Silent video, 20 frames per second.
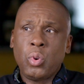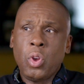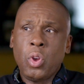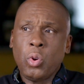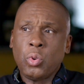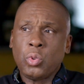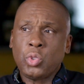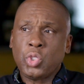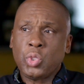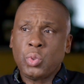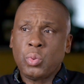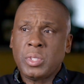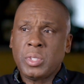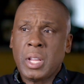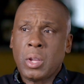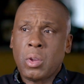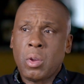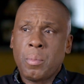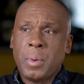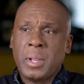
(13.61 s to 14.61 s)
My knee pain
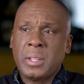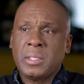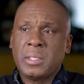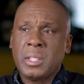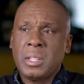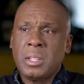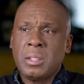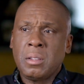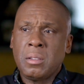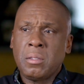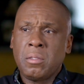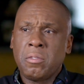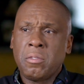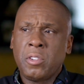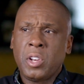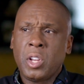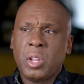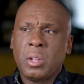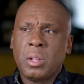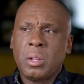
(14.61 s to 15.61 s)
started about
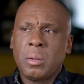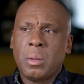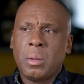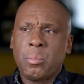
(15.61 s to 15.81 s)
5 years